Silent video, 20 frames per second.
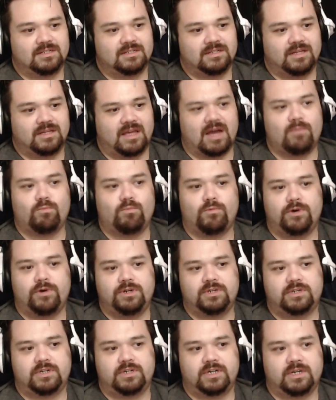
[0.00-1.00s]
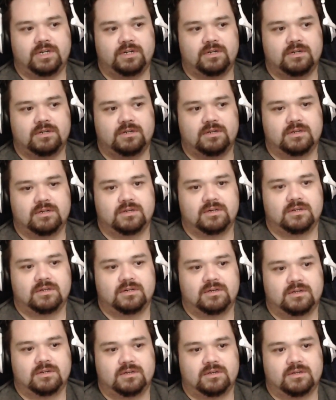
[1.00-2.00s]
I'm wondering,
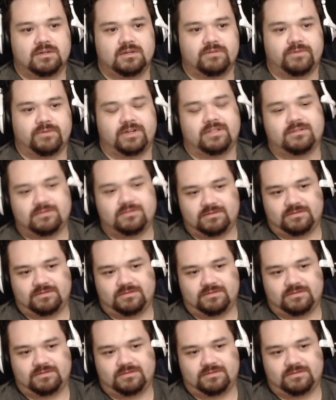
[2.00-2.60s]
well,